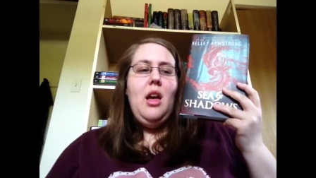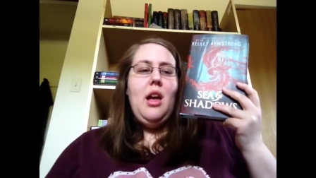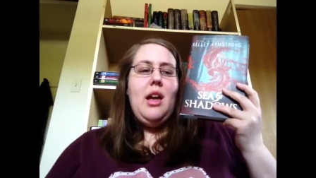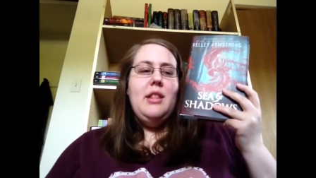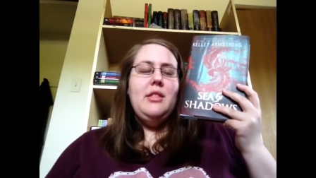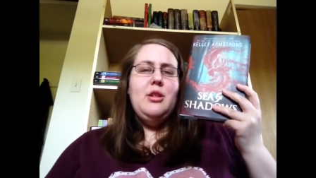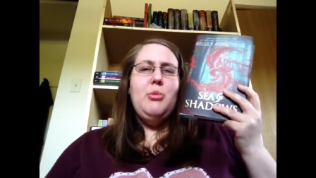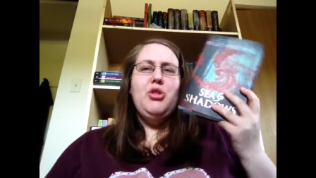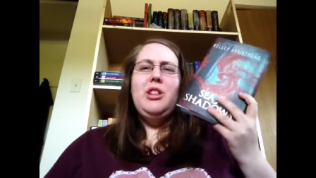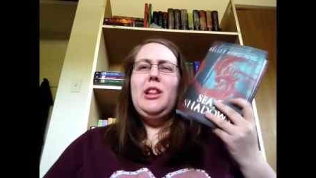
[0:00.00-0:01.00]
and they're
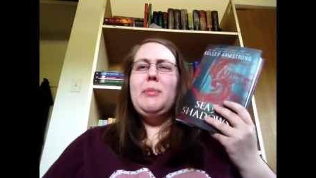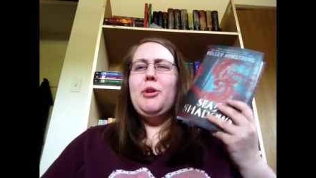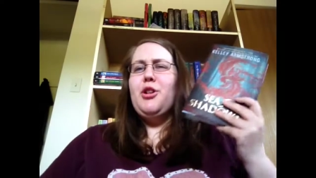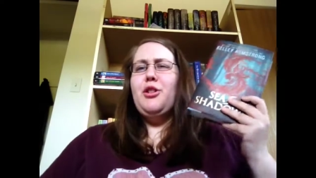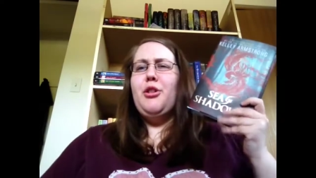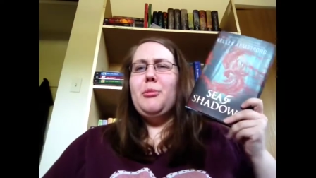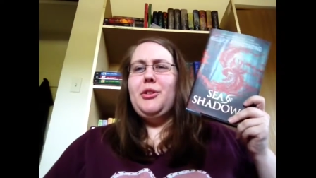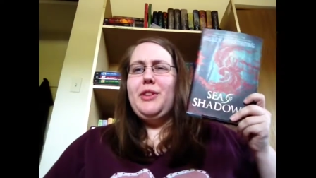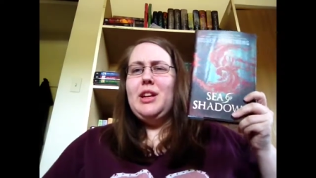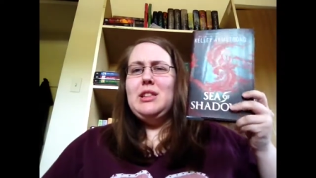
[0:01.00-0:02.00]
mostly like paranormal
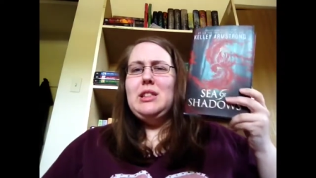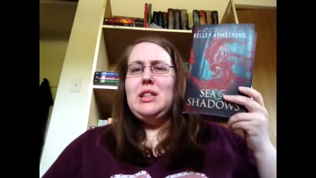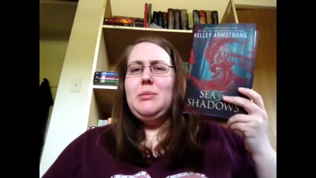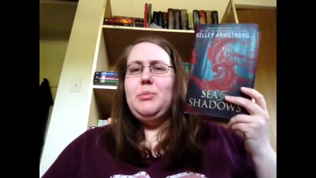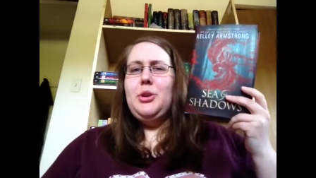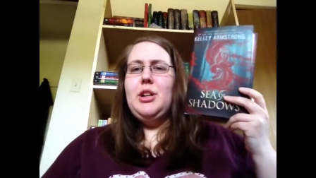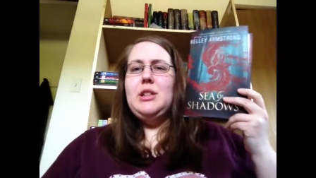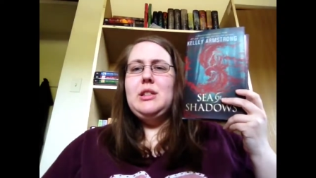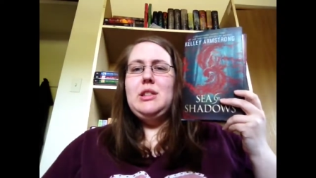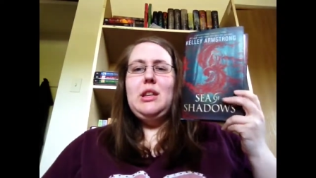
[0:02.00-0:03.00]
fantasy
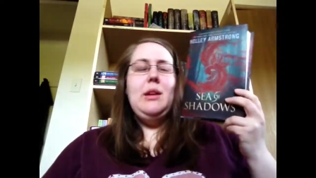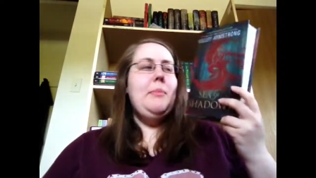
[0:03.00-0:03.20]
books.